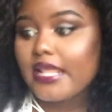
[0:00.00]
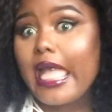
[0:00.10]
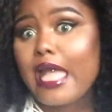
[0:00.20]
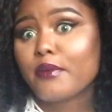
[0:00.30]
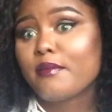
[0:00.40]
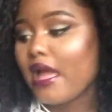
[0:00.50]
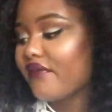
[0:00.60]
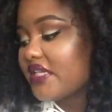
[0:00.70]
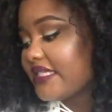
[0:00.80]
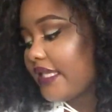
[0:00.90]
How
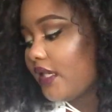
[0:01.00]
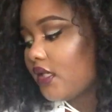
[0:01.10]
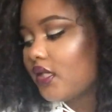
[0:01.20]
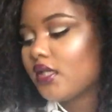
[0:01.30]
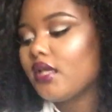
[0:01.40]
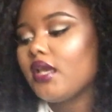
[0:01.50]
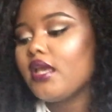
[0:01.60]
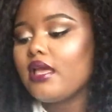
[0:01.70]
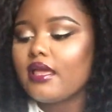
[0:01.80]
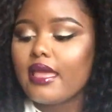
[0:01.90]
embarrassing.
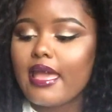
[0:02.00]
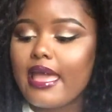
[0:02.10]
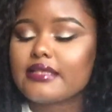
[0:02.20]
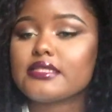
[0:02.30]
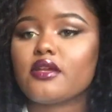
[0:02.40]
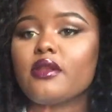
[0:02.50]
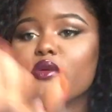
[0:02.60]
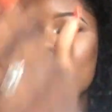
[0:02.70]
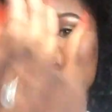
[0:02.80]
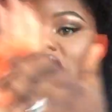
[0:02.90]
Hands are a
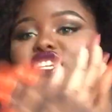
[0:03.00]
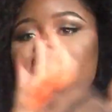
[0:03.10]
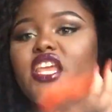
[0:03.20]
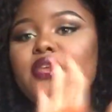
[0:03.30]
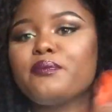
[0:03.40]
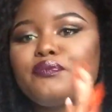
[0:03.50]
little bit ashy.